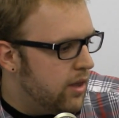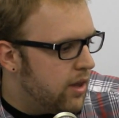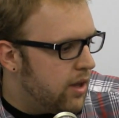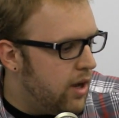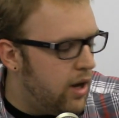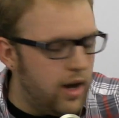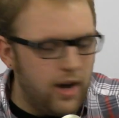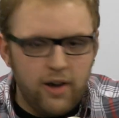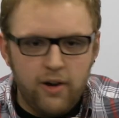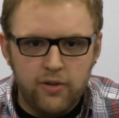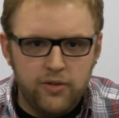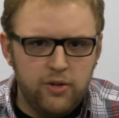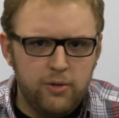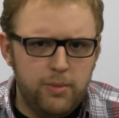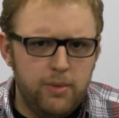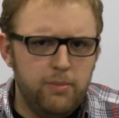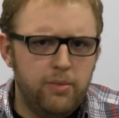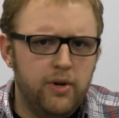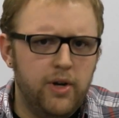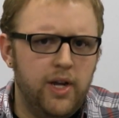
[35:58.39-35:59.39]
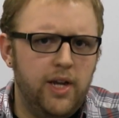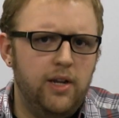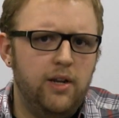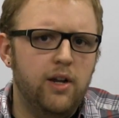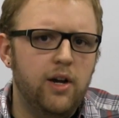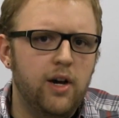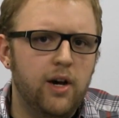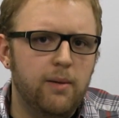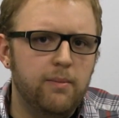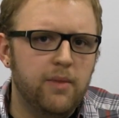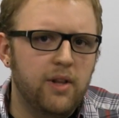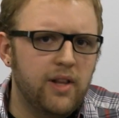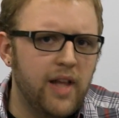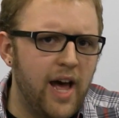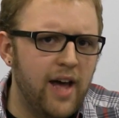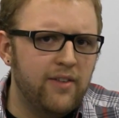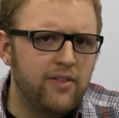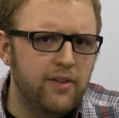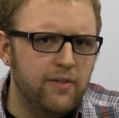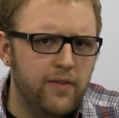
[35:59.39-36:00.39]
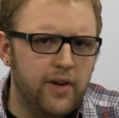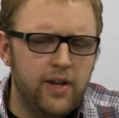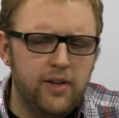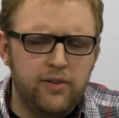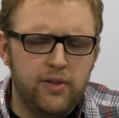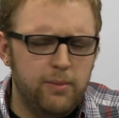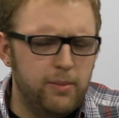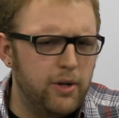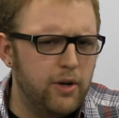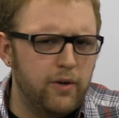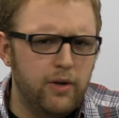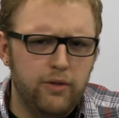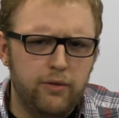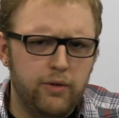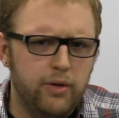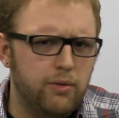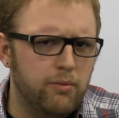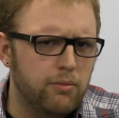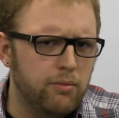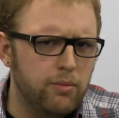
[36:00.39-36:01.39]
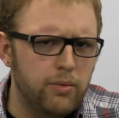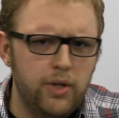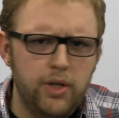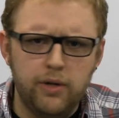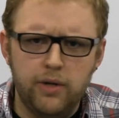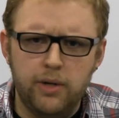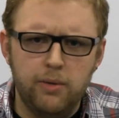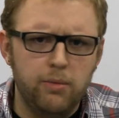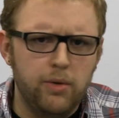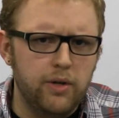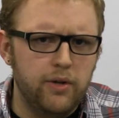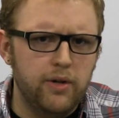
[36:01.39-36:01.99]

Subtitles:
I also been playing The Last of Us. I've been going through it really